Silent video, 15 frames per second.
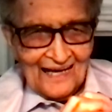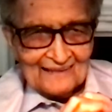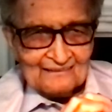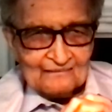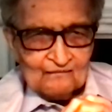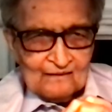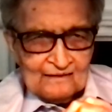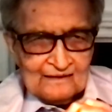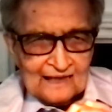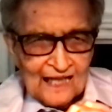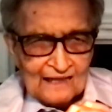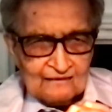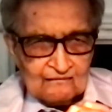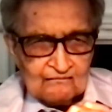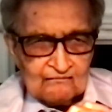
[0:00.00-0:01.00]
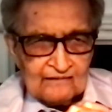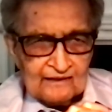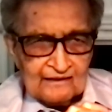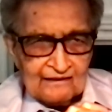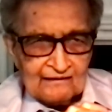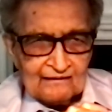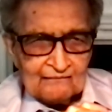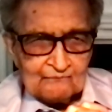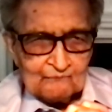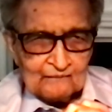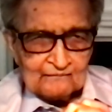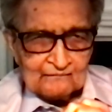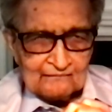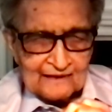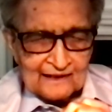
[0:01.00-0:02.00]
I'd quite like to hear
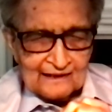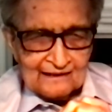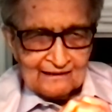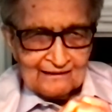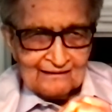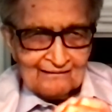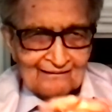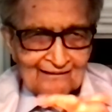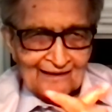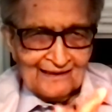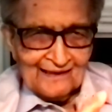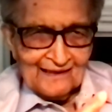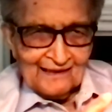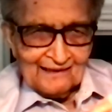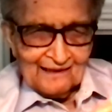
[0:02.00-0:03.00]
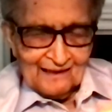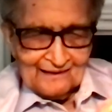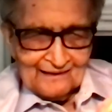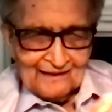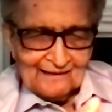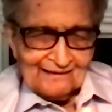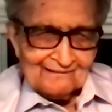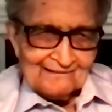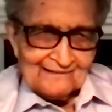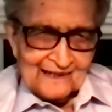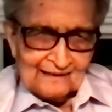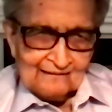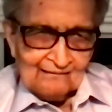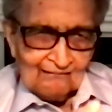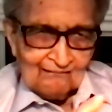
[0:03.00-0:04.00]
what the
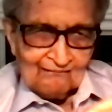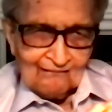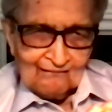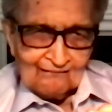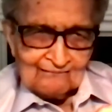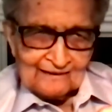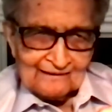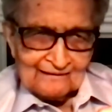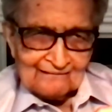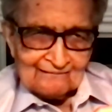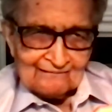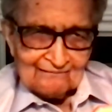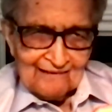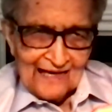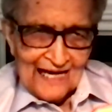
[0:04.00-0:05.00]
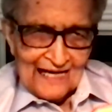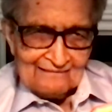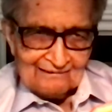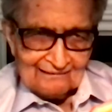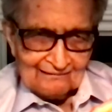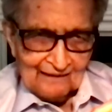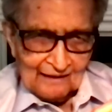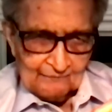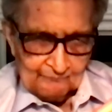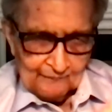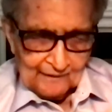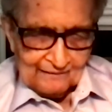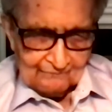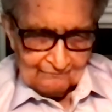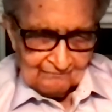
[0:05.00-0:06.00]
general audience reaction has
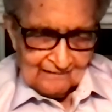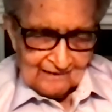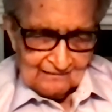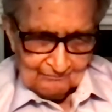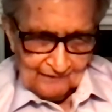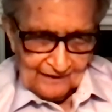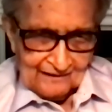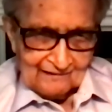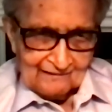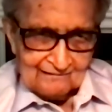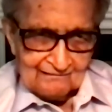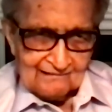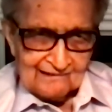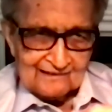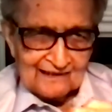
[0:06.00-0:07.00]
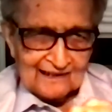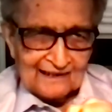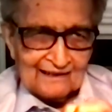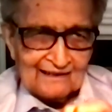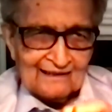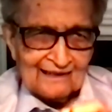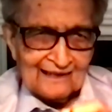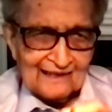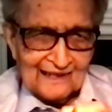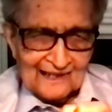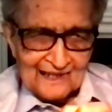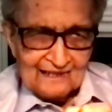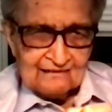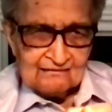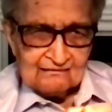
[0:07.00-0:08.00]
been to this very interesting
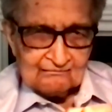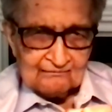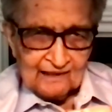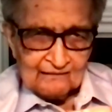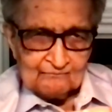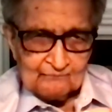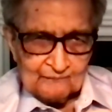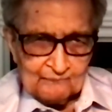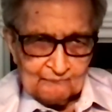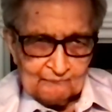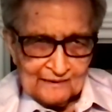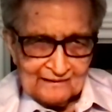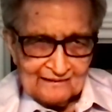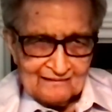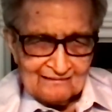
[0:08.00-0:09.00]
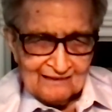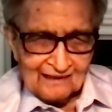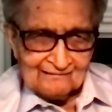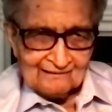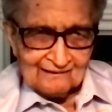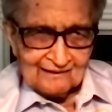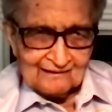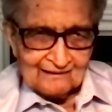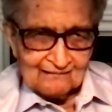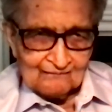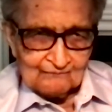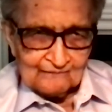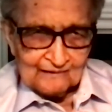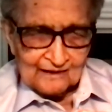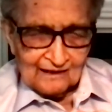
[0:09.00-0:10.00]
issue that we've been discussing in
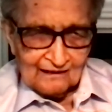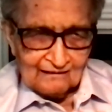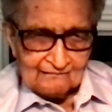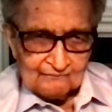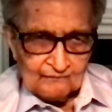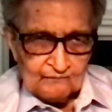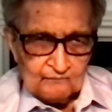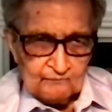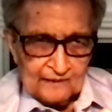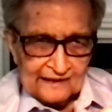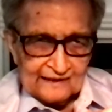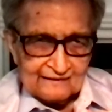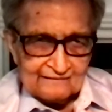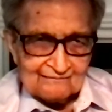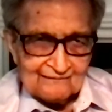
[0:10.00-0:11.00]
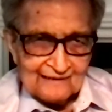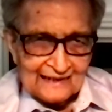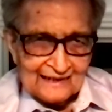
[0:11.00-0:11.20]
over the last few minutes.